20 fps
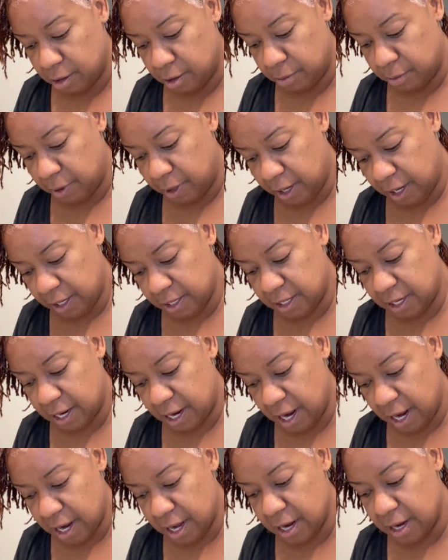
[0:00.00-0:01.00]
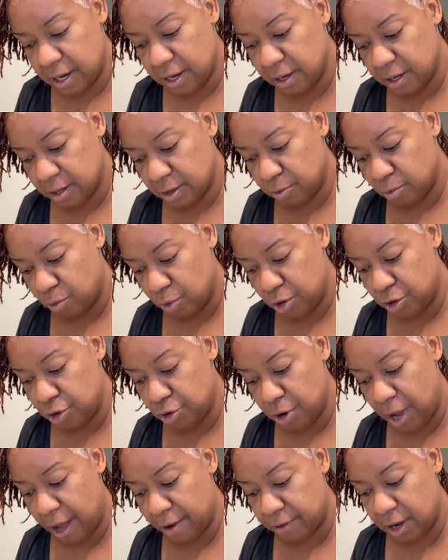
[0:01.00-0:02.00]
Because again, when
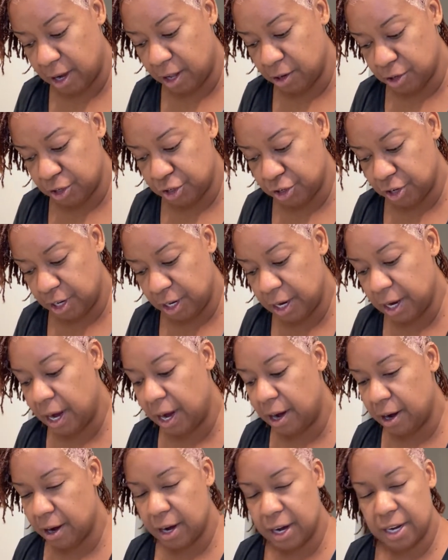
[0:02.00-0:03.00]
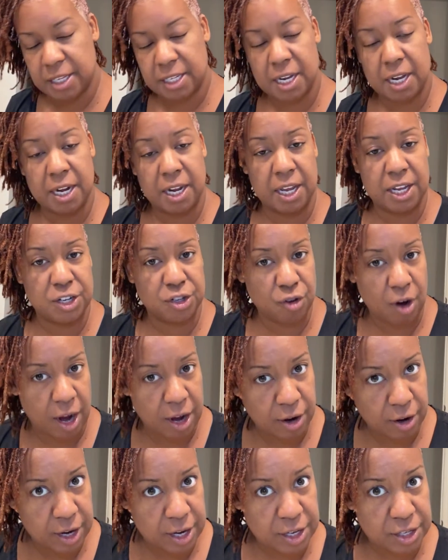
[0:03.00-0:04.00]
you have color treated hair, it's going to get
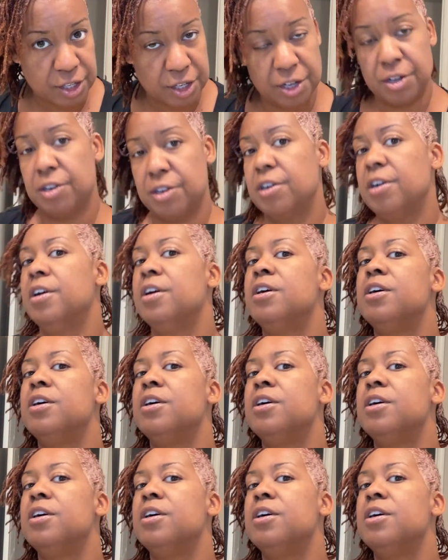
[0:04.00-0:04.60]
drier easier.